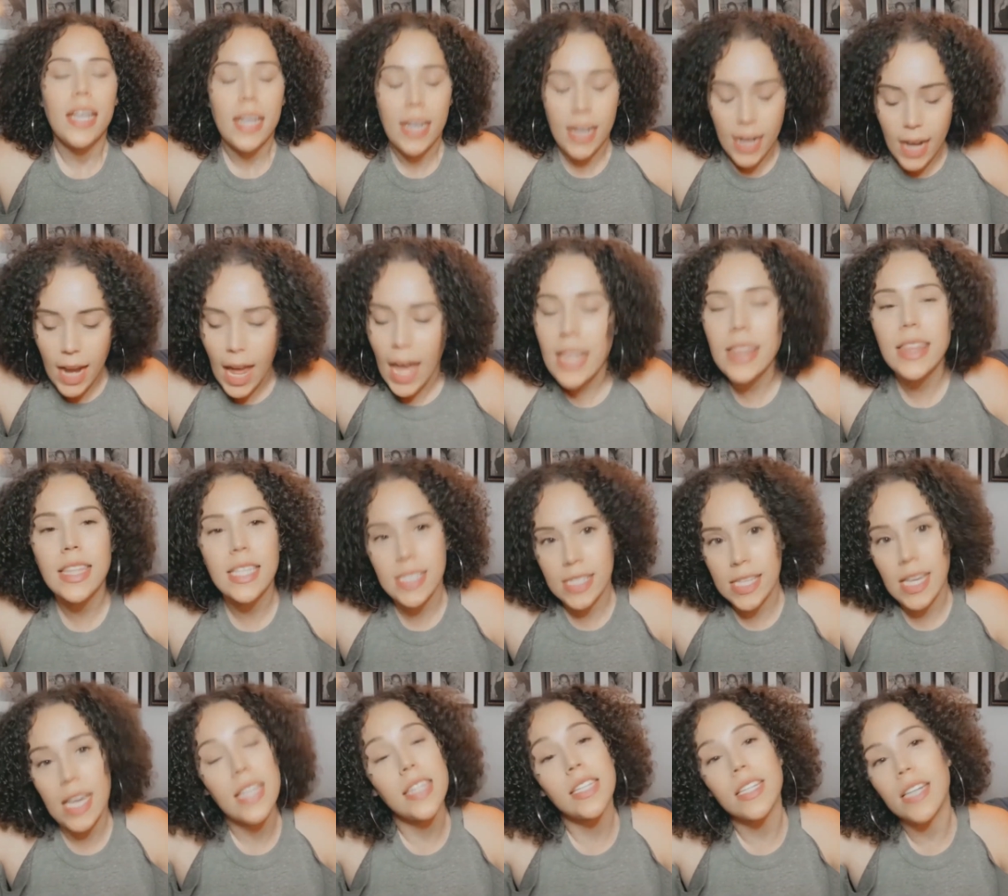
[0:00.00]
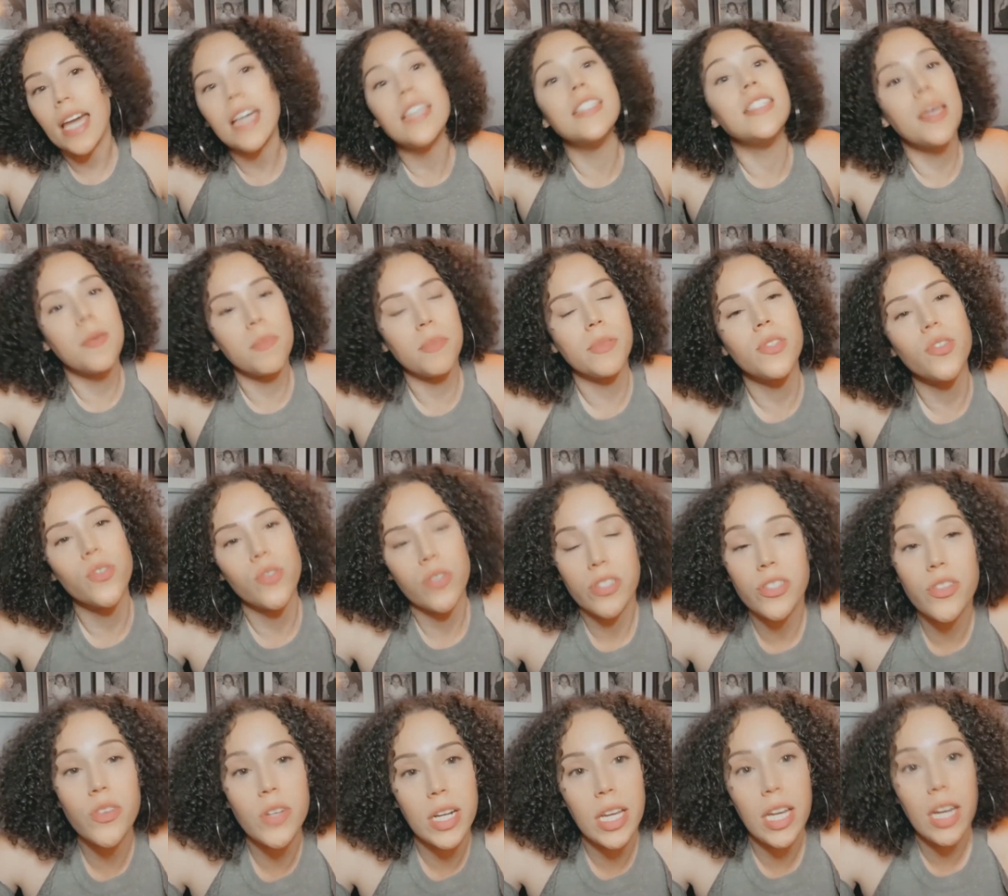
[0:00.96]
Not the day the next episode
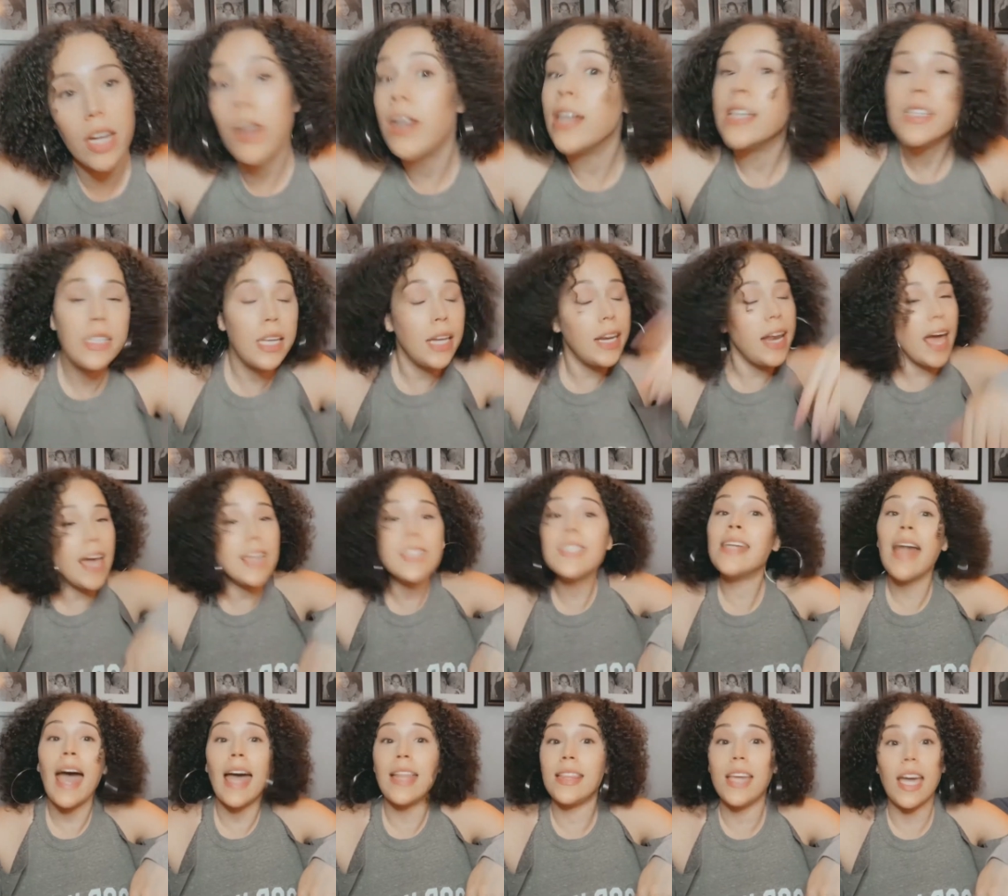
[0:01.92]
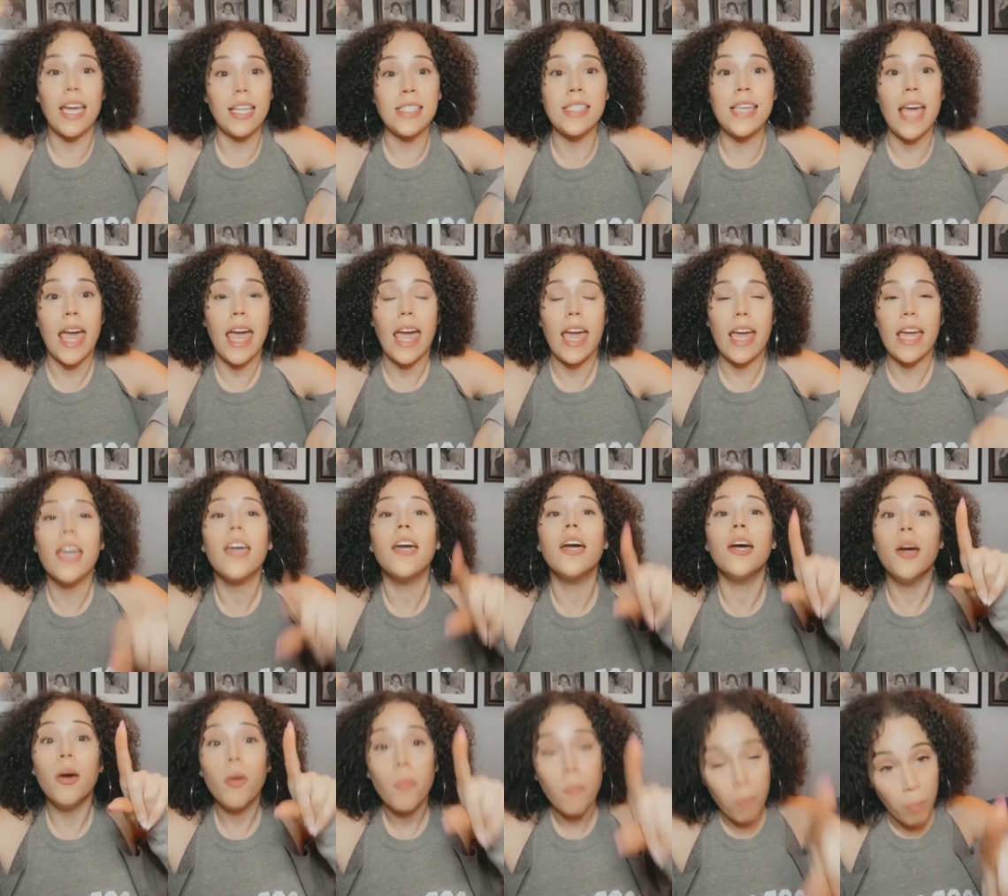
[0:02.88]
is going to air. Today's not that day,
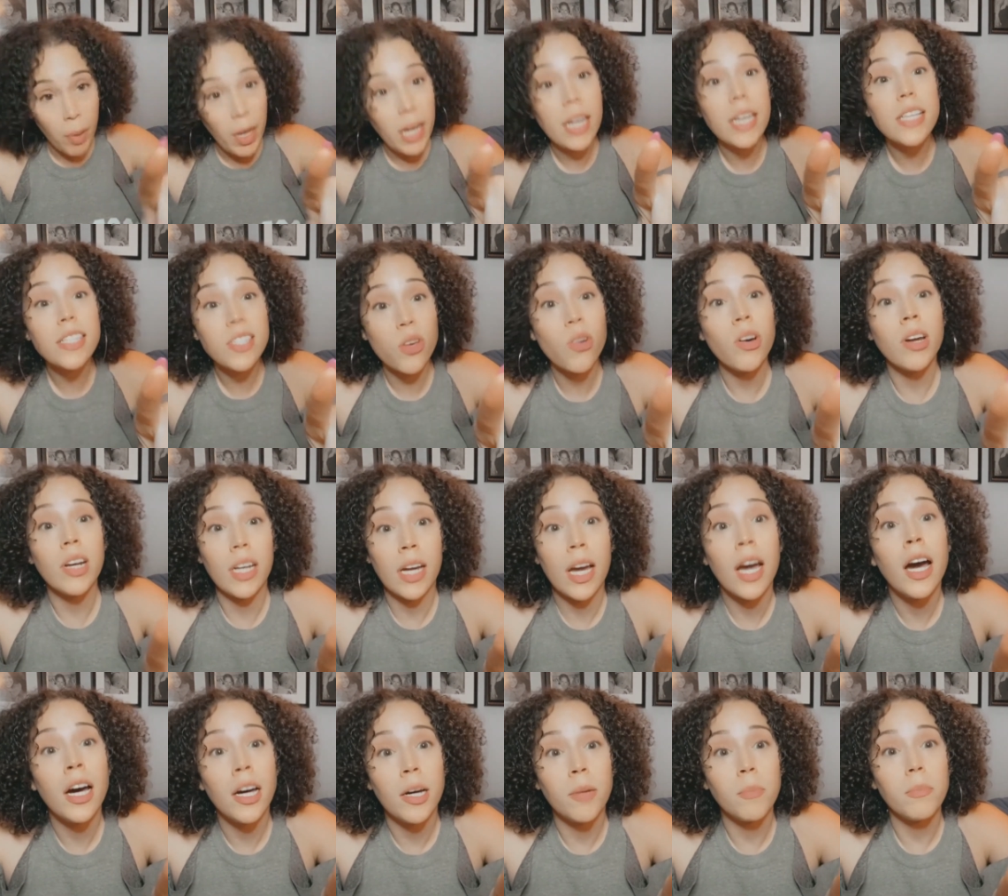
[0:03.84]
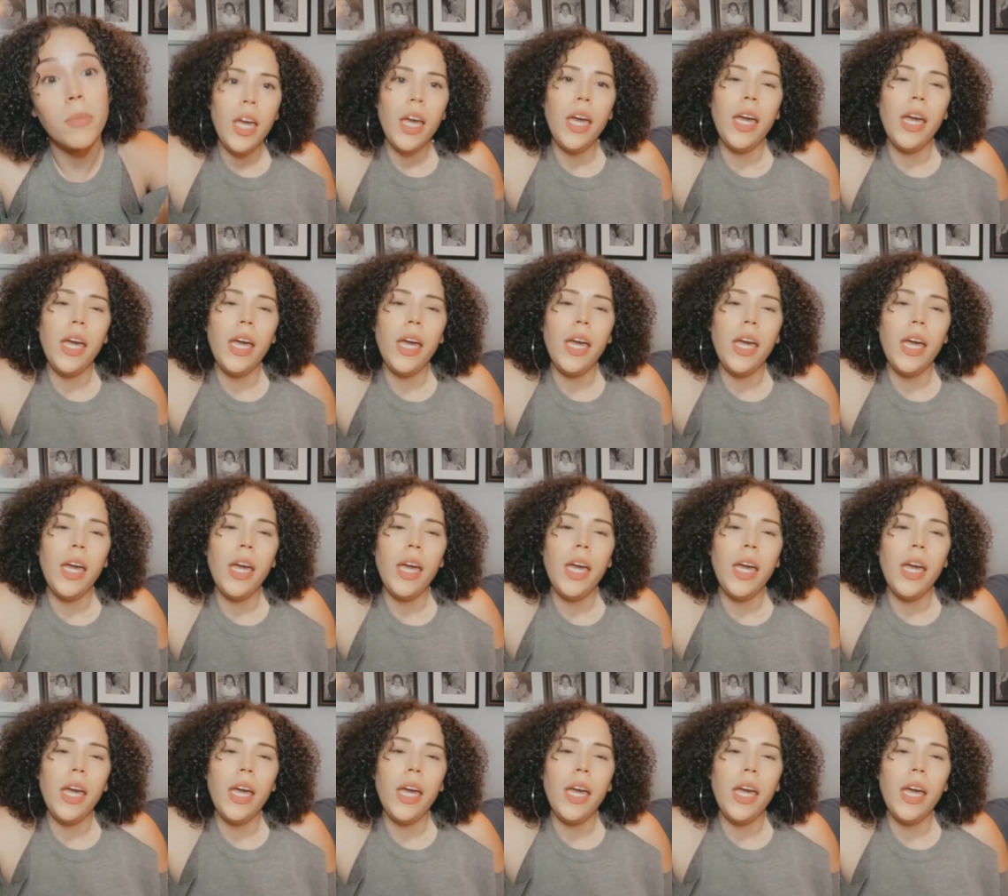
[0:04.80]
but it's going to come.